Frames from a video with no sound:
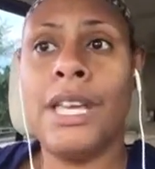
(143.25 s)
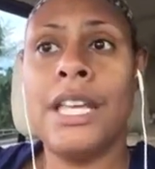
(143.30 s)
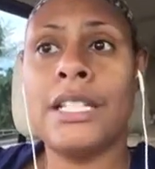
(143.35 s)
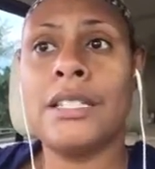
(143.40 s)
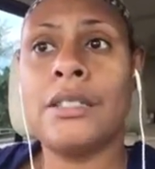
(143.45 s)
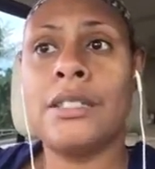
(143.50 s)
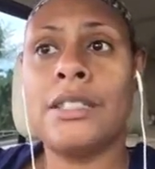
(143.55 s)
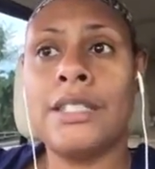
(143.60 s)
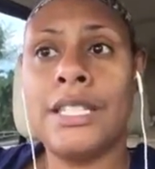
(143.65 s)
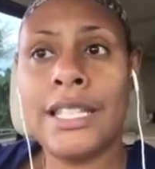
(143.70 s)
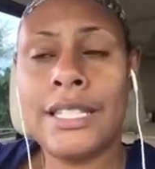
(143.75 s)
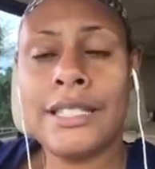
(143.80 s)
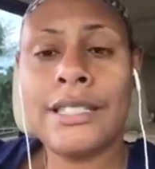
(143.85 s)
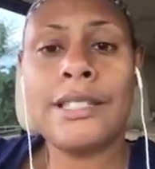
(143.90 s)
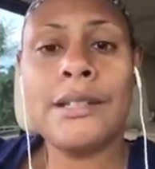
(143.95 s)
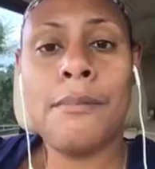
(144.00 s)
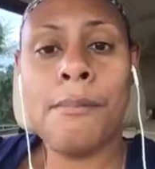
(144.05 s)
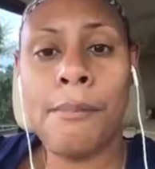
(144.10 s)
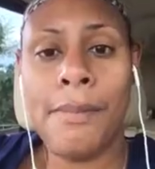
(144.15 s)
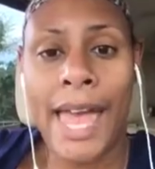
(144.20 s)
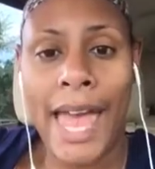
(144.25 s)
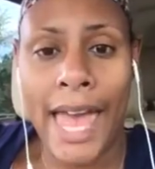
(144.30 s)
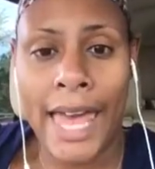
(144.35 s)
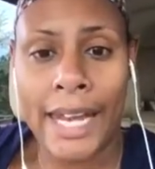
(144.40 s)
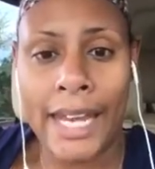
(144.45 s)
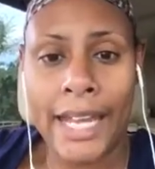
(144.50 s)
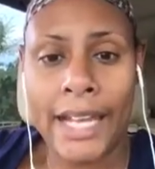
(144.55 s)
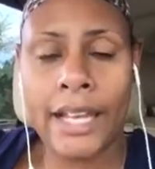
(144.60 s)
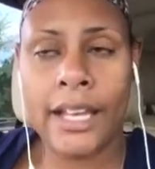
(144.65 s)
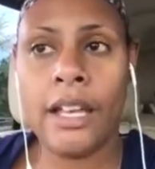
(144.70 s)
It's
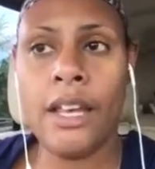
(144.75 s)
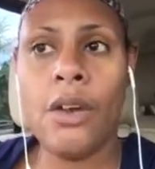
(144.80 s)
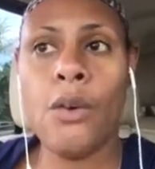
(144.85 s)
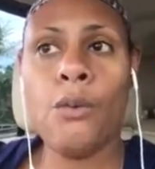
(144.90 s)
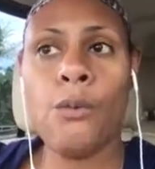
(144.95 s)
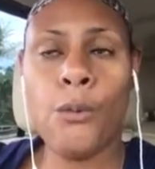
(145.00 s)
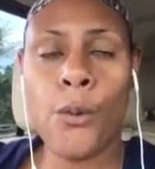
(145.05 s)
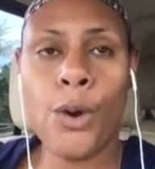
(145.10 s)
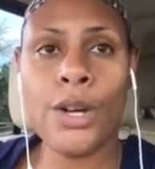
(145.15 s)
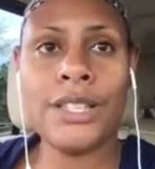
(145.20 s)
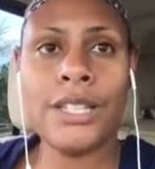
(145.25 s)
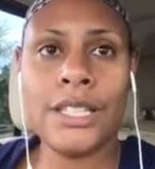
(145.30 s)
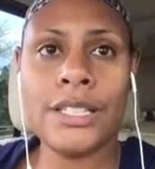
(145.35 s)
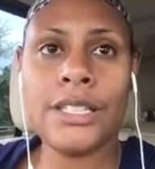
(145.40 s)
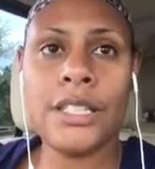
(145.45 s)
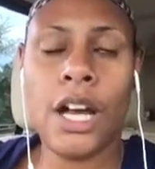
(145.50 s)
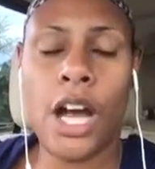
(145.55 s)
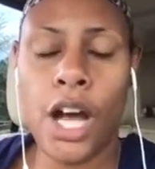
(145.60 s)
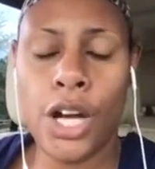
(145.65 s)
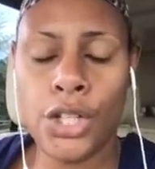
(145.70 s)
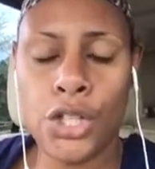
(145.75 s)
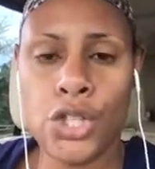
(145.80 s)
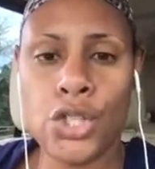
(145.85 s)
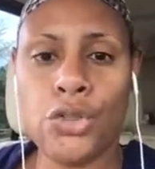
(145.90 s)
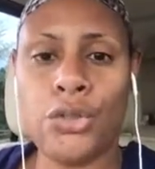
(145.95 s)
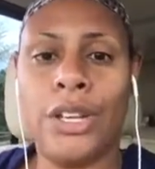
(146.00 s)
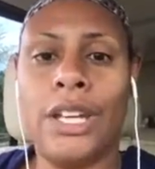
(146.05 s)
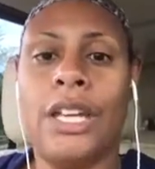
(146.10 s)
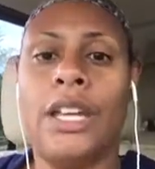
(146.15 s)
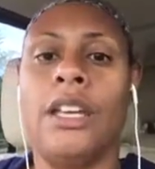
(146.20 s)
systematic for this
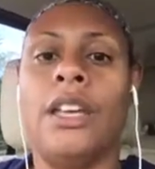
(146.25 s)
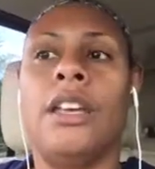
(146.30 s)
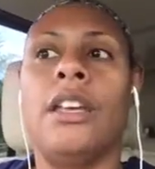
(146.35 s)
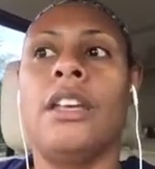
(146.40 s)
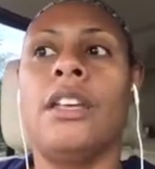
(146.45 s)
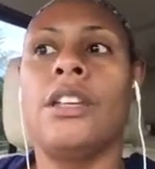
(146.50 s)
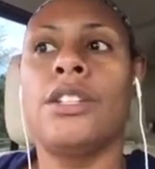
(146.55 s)
country